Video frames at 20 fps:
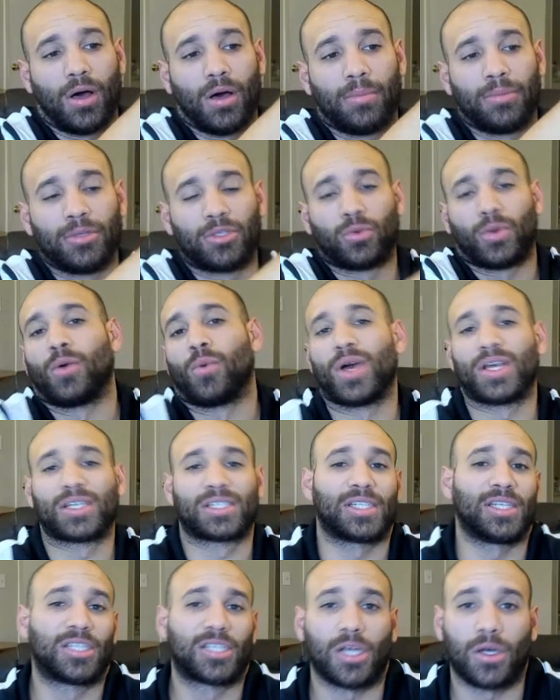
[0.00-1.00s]
between
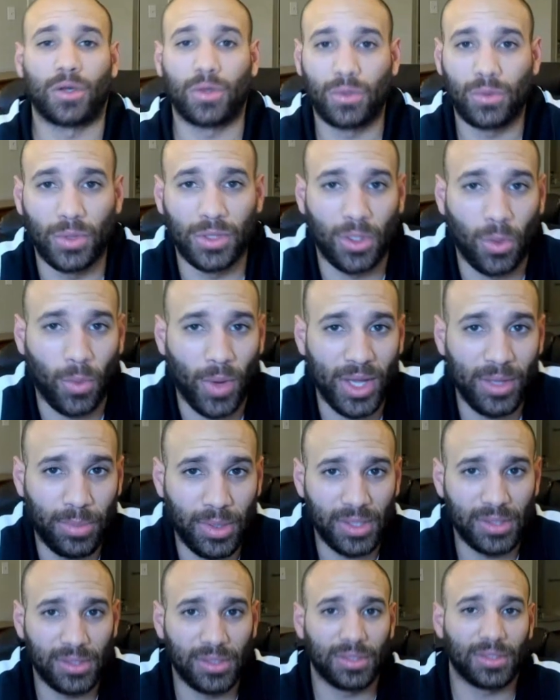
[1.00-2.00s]
Wesley So with the white
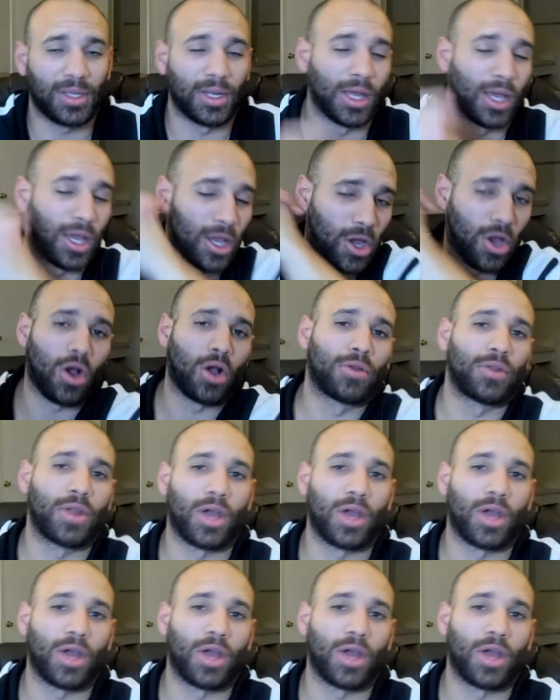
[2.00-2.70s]
pieces and Hikaru